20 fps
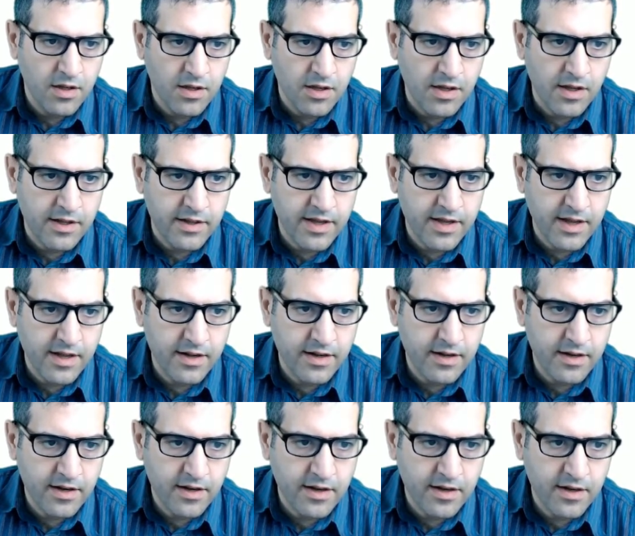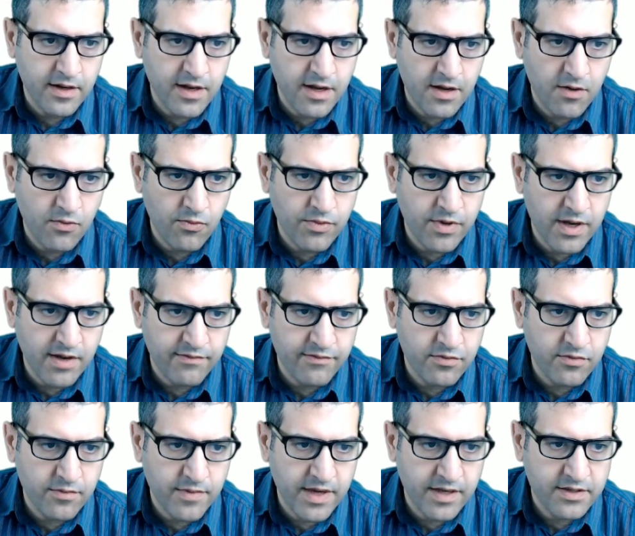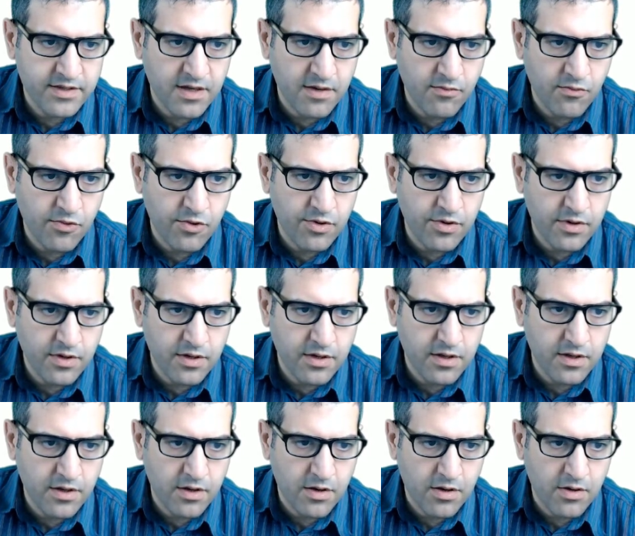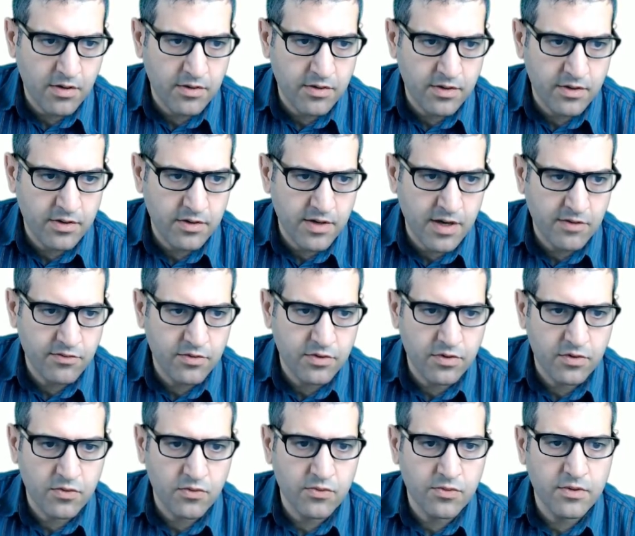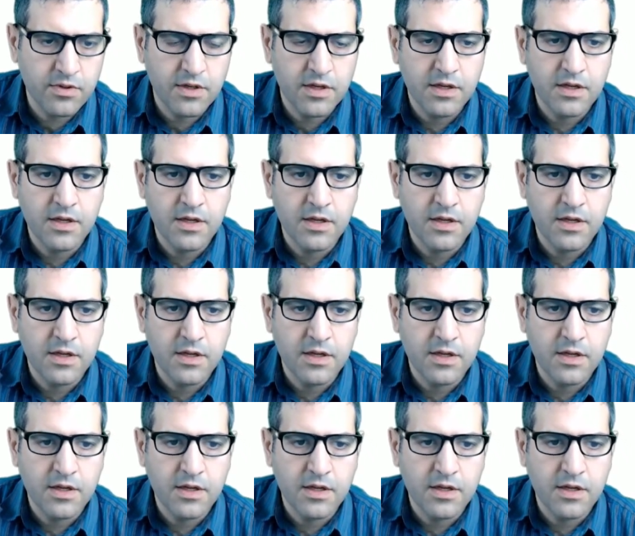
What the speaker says: And then now we have to make some work on router 2